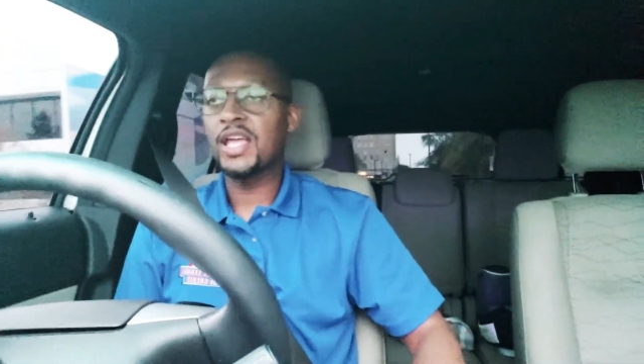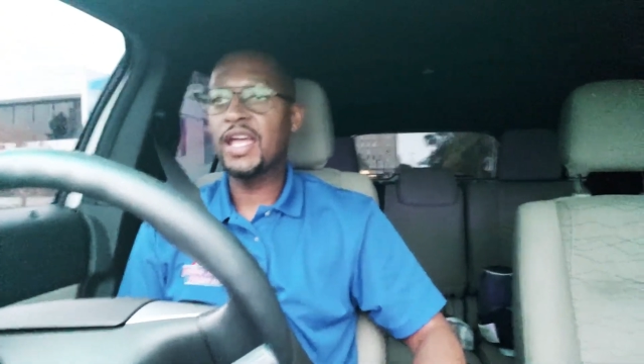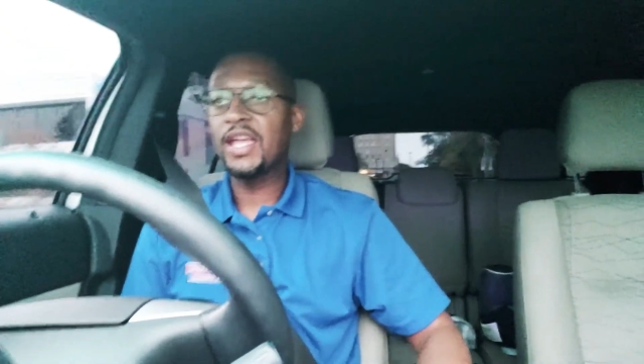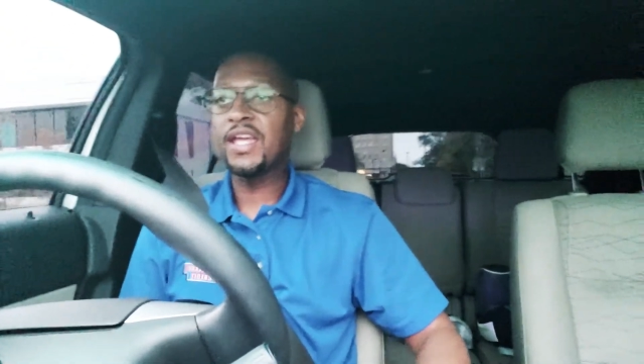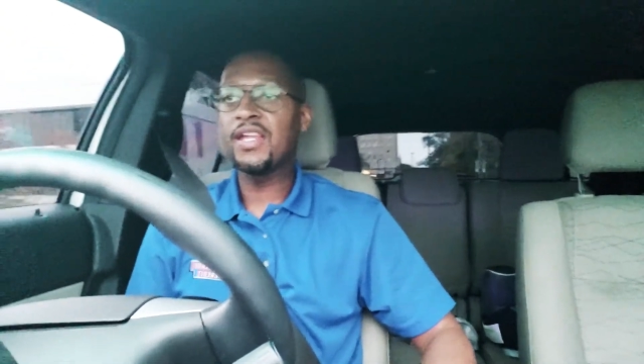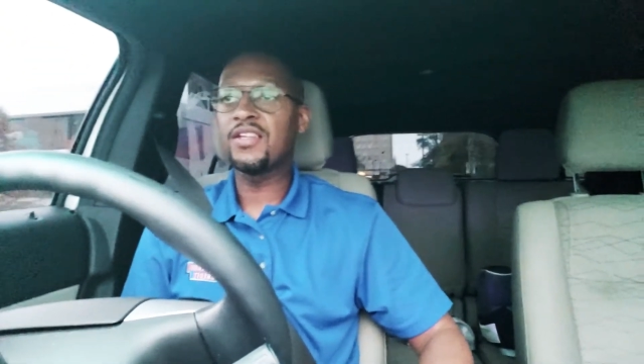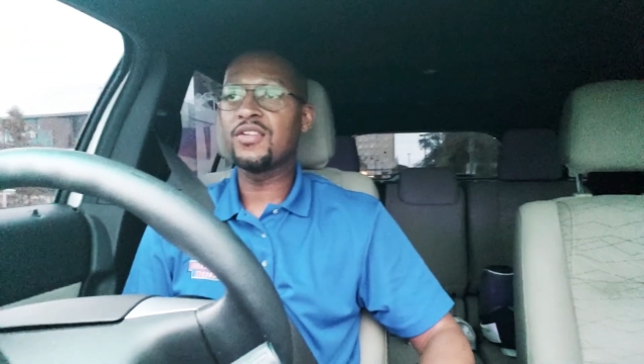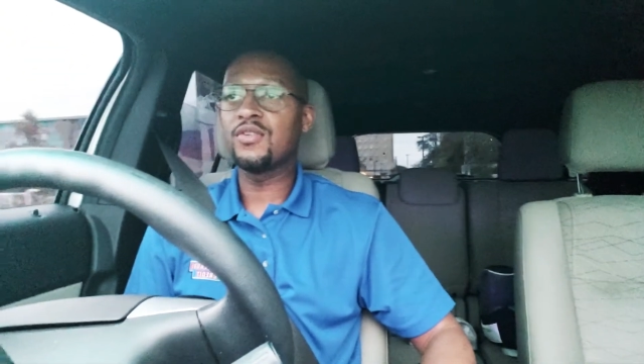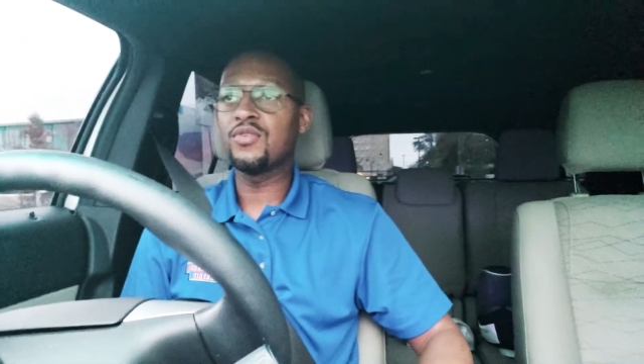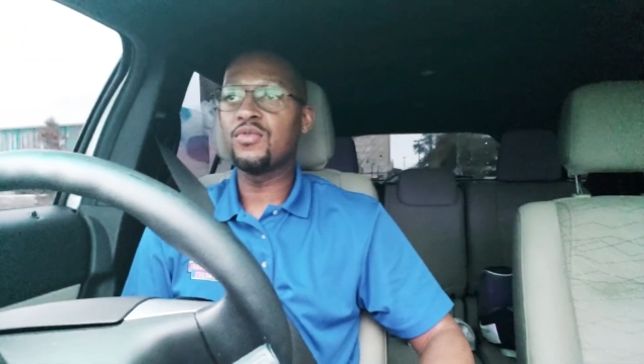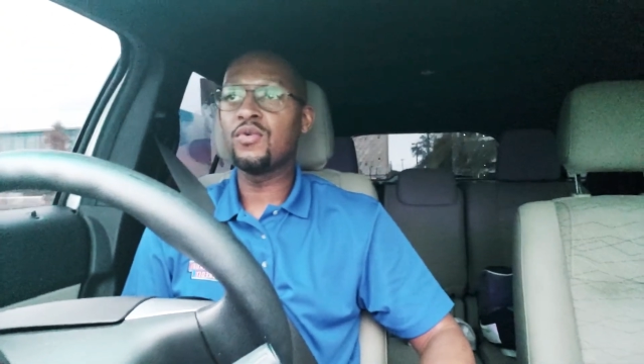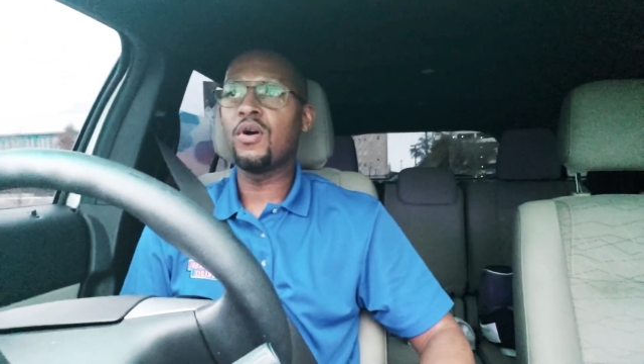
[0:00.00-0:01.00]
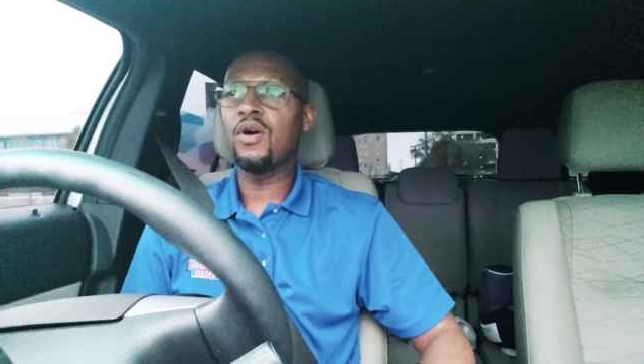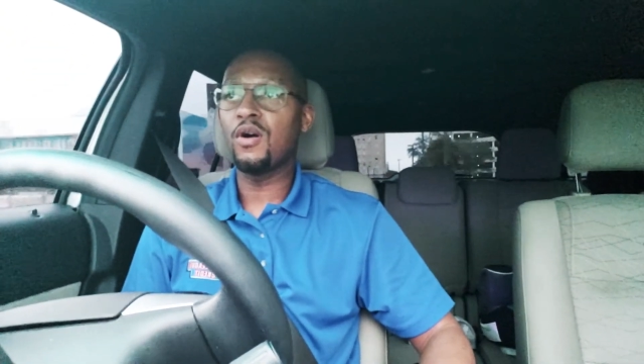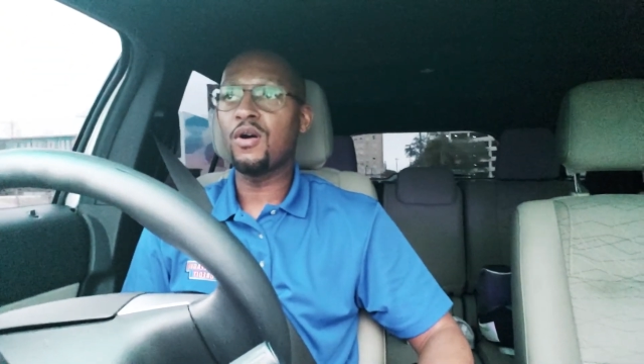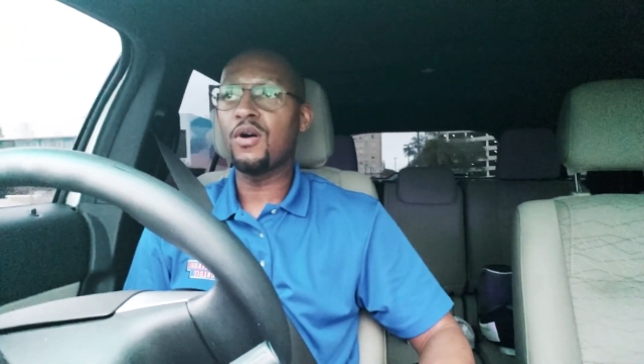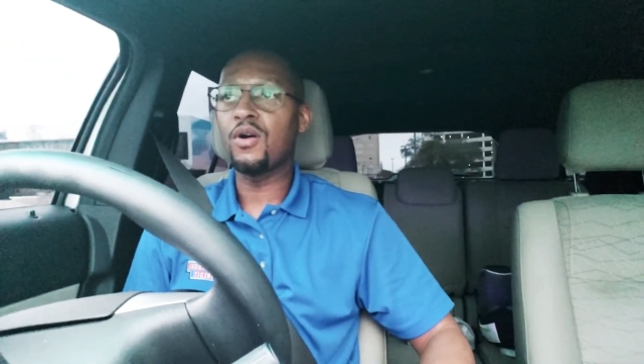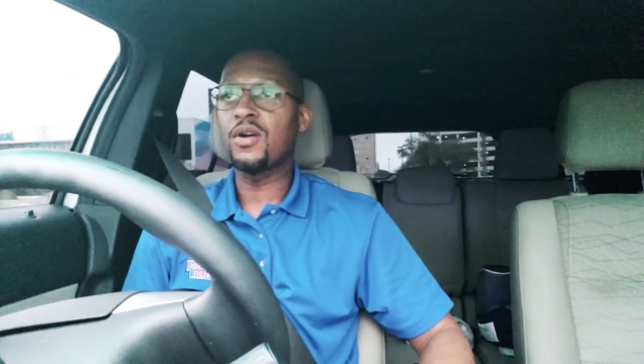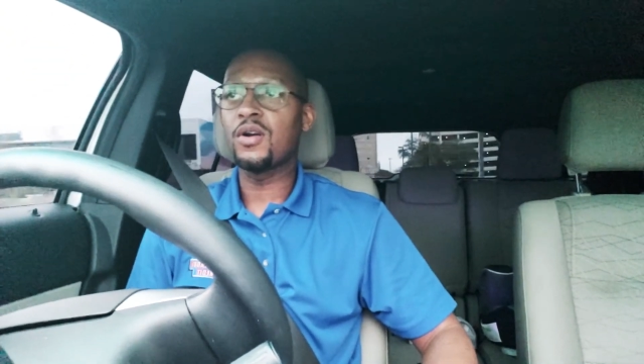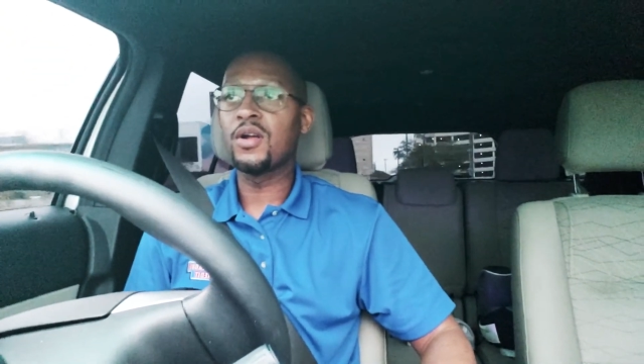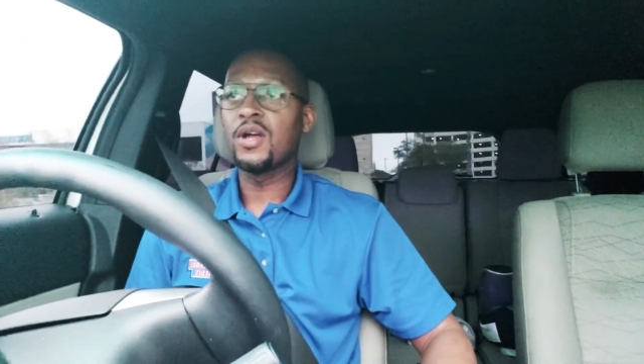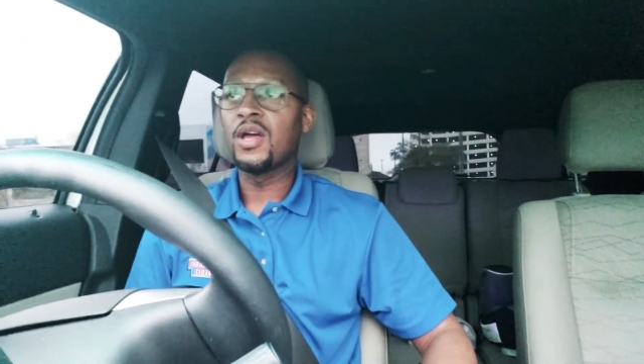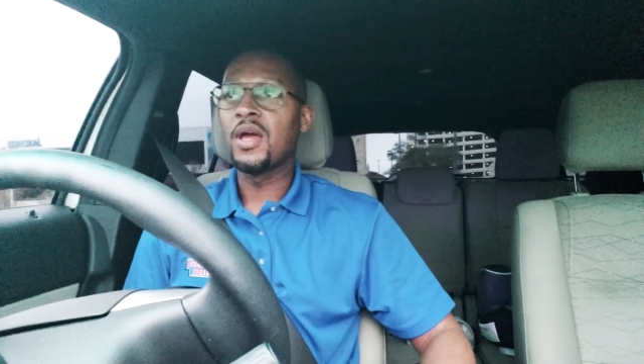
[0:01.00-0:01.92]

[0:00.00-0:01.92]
and you are